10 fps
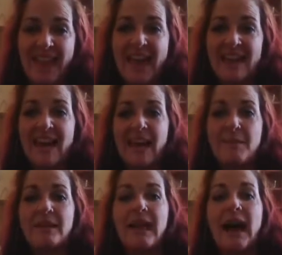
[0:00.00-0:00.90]
and I
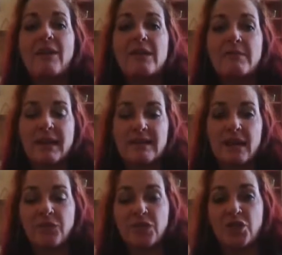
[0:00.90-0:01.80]
am allowing
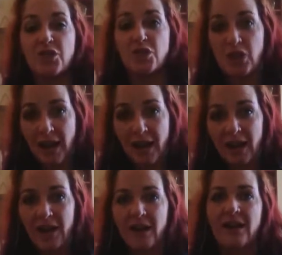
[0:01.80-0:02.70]
myself to
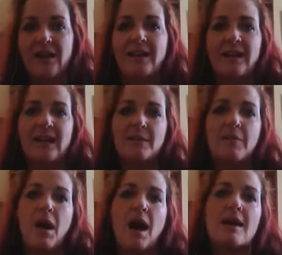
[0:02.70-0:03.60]
share in a
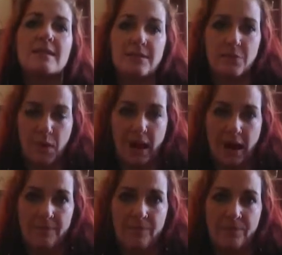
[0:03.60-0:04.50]
positive
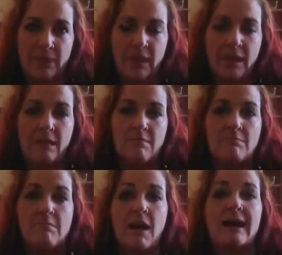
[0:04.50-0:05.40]
way
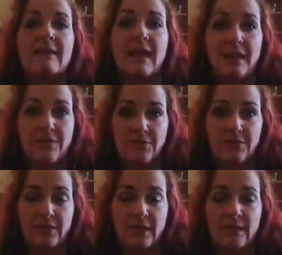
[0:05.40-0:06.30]
my life,
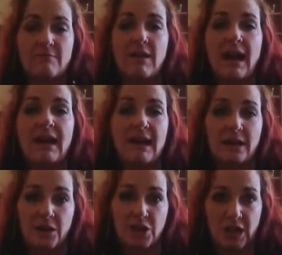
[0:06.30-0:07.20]
my
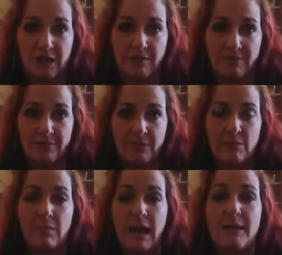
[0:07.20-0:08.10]
energy,
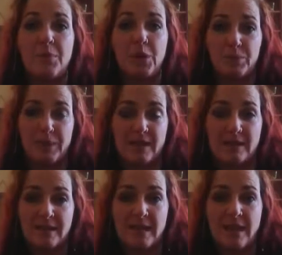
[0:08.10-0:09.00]
my purpose,
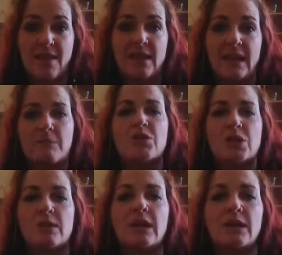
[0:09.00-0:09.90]
then I am
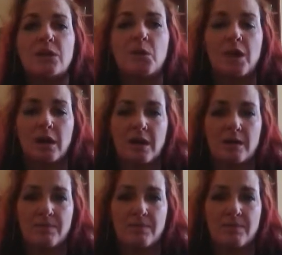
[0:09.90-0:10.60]
doing good work.